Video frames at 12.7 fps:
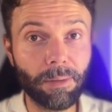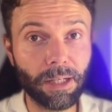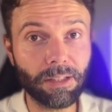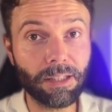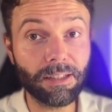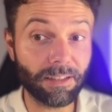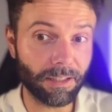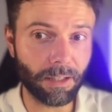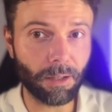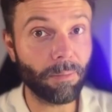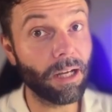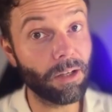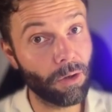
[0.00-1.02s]
because it's still a
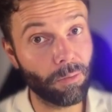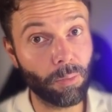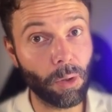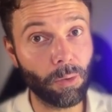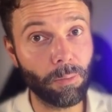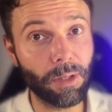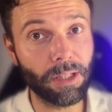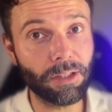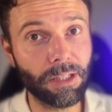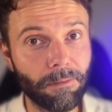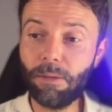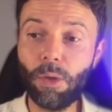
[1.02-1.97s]
matter of probability.